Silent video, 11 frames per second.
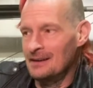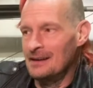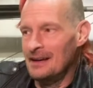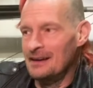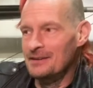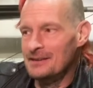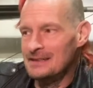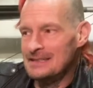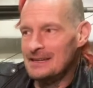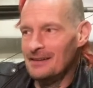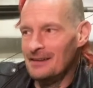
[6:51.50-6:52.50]
And you can
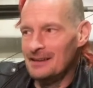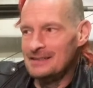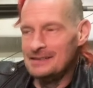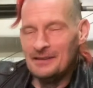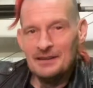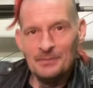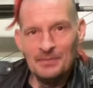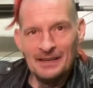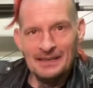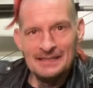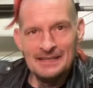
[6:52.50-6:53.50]
tell it's got to be
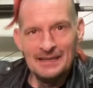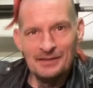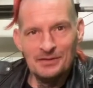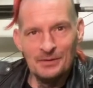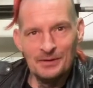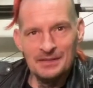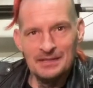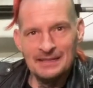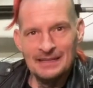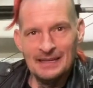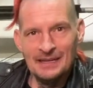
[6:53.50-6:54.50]
a TIG torch at
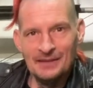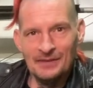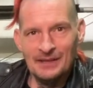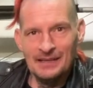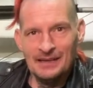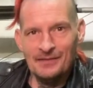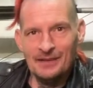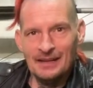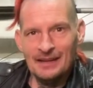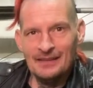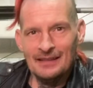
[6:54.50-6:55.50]
the end of it, giving
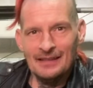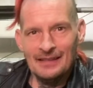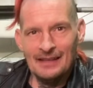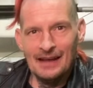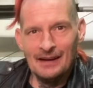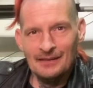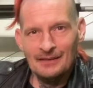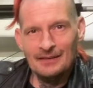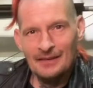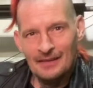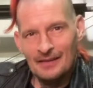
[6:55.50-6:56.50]
it
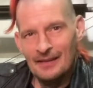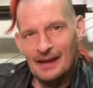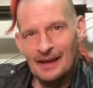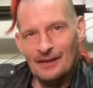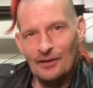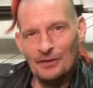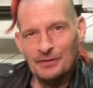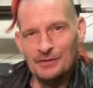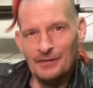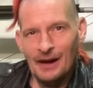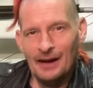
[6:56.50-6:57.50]
that
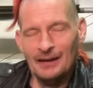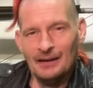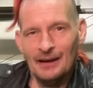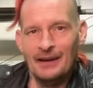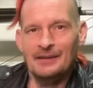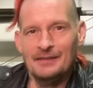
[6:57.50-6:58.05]
ultraviolet light.